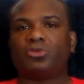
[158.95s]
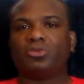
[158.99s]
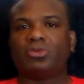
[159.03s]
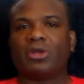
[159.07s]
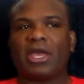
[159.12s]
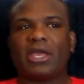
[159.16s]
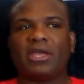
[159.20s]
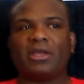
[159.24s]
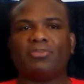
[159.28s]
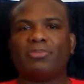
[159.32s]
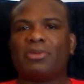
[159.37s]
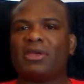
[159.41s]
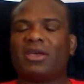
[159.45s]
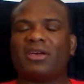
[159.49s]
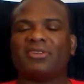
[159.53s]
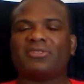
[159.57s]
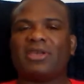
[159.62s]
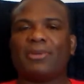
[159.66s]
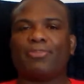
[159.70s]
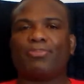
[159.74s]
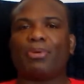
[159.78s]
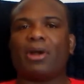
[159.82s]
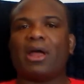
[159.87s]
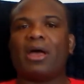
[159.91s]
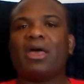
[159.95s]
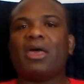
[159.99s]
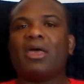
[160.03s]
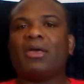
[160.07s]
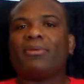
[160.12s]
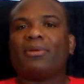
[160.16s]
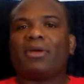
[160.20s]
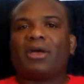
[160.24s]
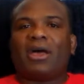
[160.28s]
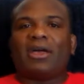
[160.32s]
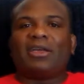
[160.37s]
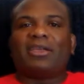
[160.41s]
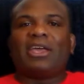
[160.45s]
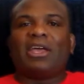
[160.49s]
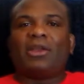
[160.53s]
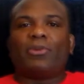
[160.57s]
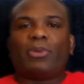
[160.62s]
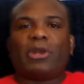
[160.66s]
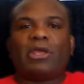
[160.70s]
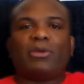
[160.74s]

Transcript: late because again,